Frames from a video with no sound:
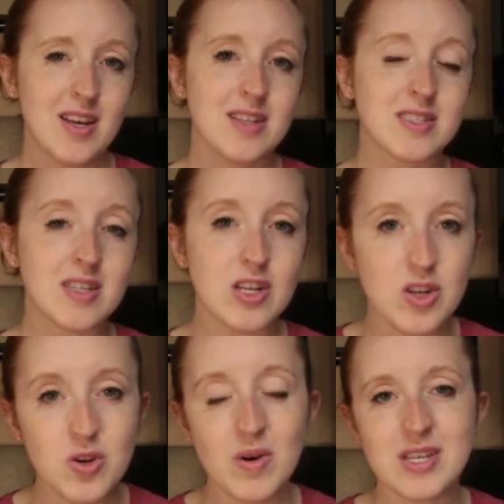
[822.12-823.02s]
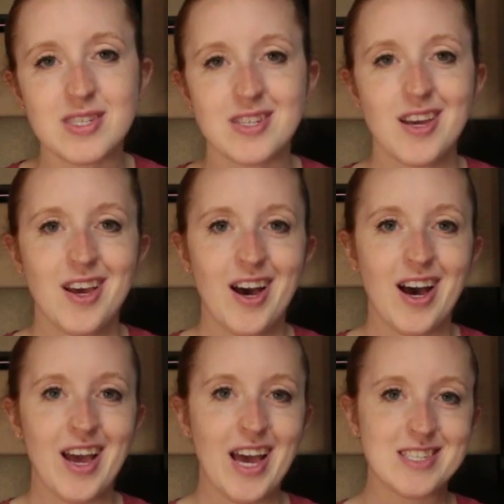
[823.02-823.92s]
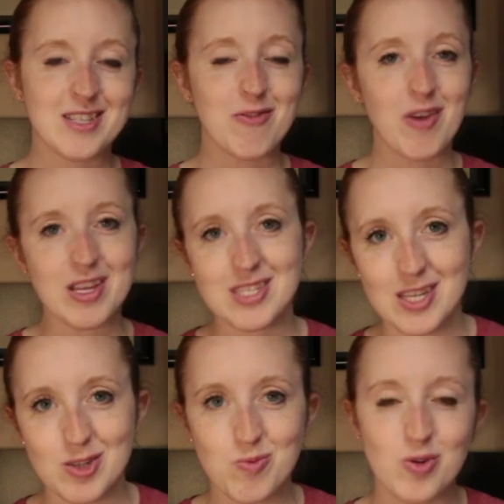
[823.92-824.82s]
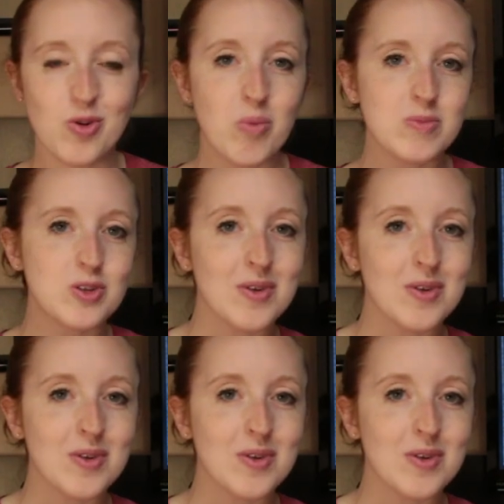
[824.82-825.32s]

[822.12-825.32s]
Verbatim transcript: it's the newest, uh, has the fanciest rooms.